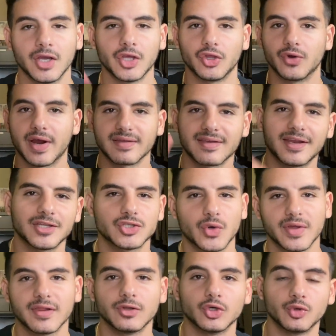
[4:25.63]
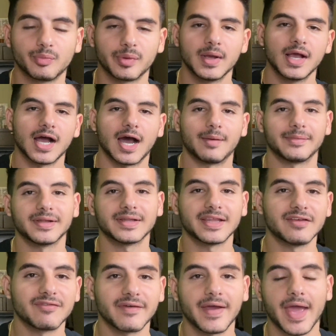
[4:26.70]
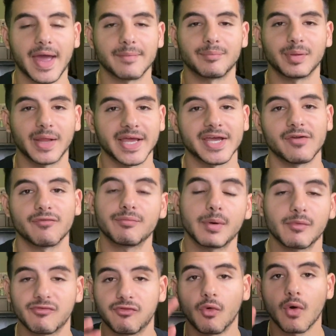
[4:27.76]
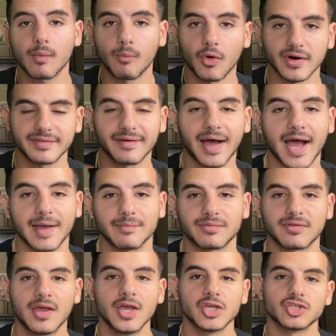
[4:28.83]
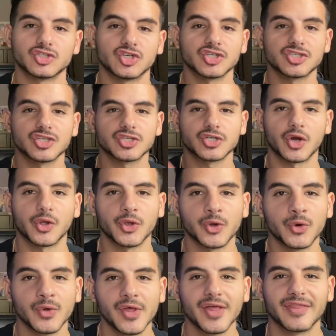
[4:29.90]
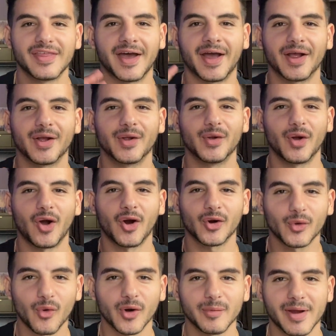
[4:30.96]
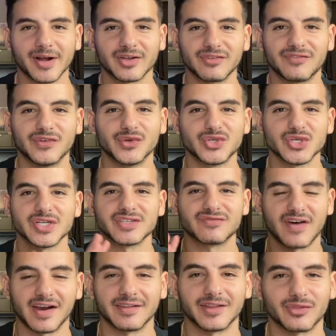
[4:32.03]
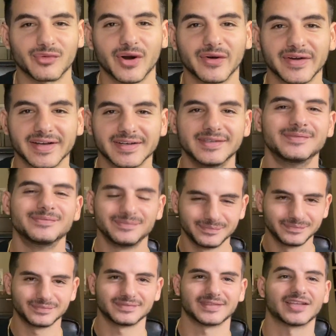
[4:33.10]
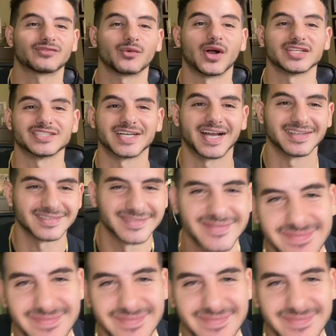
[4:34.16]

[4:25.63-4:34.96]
You guys can enjoy the loop. I'm gonna leave it and play it for 4 more times just to show you that our quarterback of the future is finally throwing. Thanks for watching, guys.